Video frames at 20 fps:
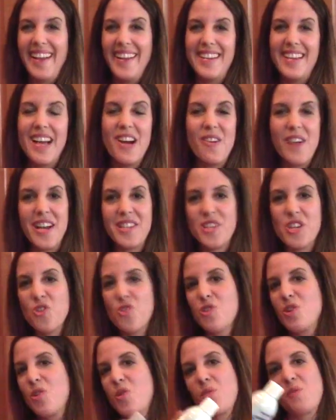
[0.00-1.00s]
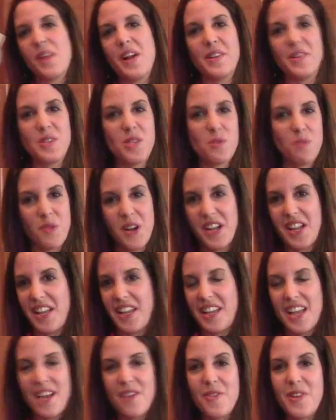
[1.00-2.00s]
Now, I don't go around
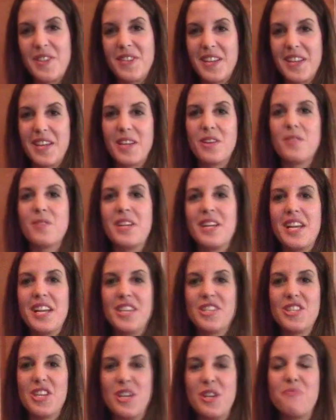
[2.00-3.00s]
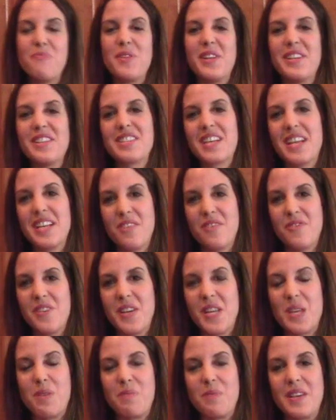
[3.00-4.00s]
spraying everything in creation, but it's kind of
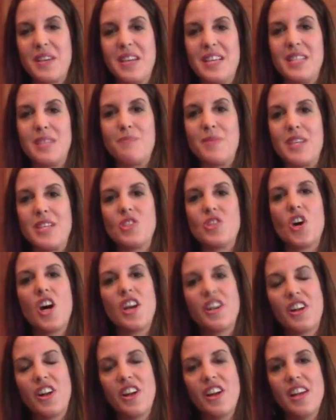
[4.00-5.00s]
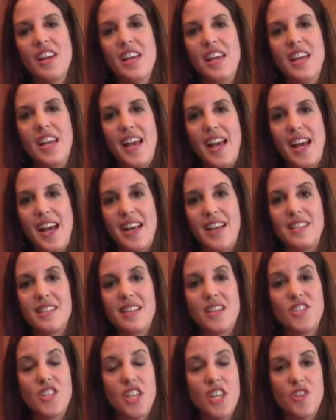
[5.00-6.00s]
funny because my daughter has
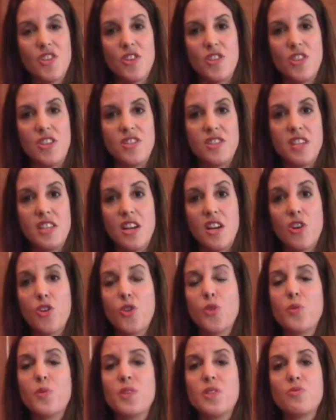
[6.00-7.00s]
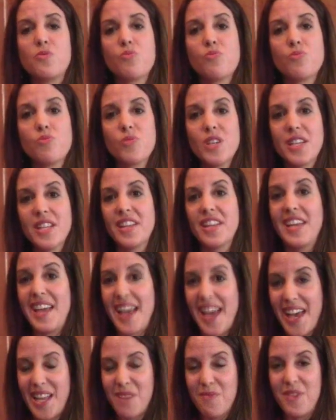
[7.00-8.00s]
a teacher this year who is really
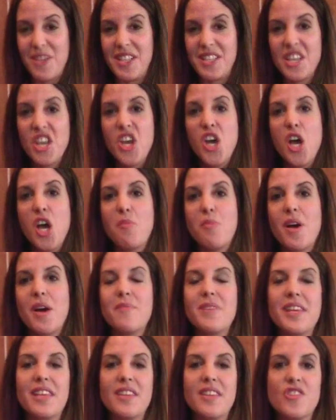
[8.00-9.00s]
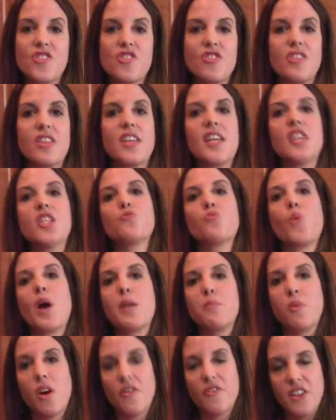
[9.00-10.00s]
adamant about making sure the kids
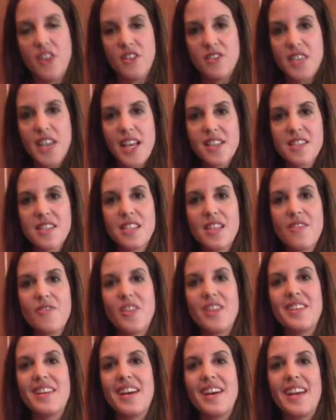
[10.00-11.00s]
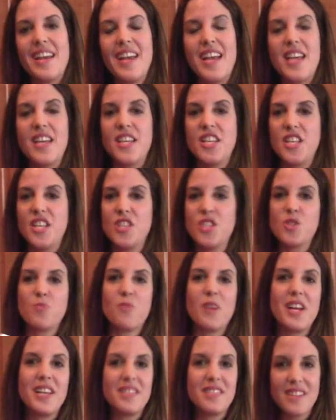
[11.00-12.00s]
wipe off their desks every night, and he
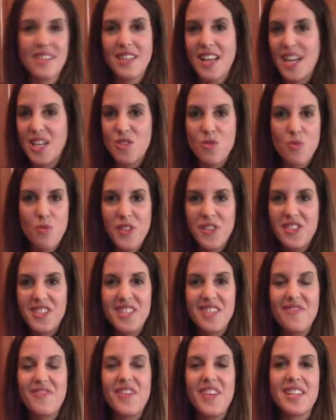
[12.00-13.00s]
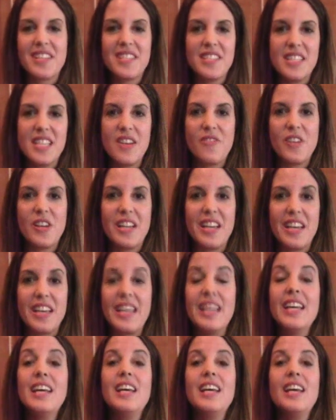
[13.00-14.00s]
sprays the classroom with disinfectant every night.